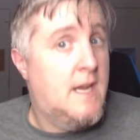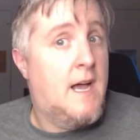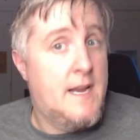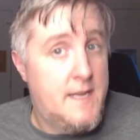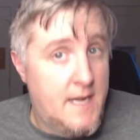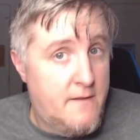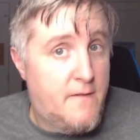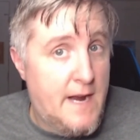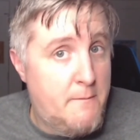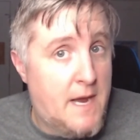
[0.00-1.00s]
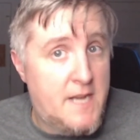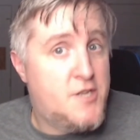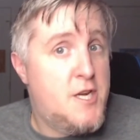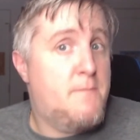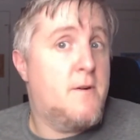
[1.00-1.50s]
I did find mine
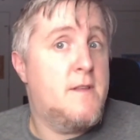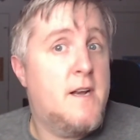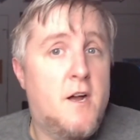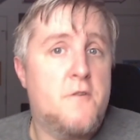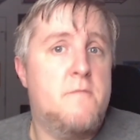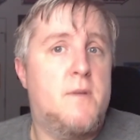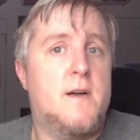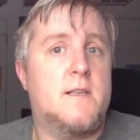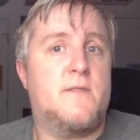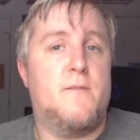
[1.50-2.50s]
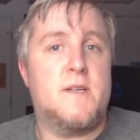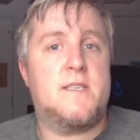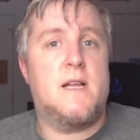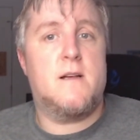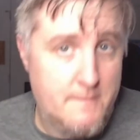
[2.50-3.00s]
cheaper than $100 from a
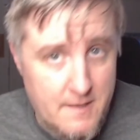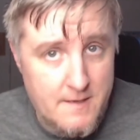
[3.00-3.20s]
seller.